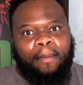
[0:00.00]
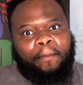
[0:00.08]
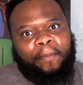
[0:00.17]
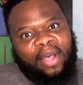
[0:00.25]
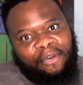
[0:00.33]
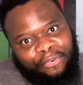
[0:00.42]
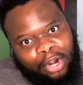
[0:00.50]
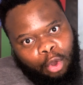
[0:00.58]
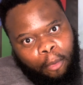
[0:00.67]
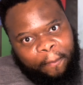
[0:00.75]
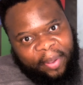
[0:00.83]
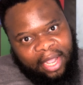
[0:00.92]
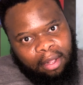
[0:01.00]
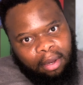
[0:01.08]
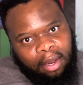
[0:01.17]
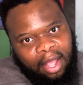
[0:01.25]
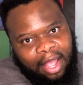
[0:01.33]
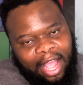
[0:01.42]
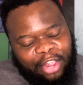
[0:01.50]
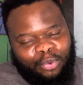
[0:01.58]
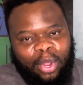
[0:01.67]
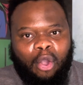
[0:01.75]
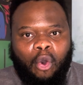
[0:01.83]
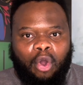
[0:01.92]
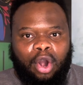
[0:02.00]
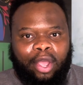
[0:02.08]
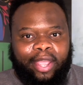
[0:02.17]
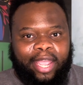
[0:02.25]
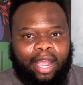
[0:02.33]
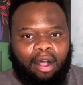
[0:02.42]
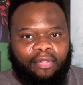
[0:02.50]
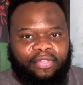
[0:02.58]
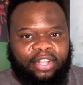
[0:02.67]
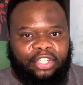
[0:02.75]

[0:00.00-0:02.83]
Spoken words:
Buffalo Bill, as we call her here on this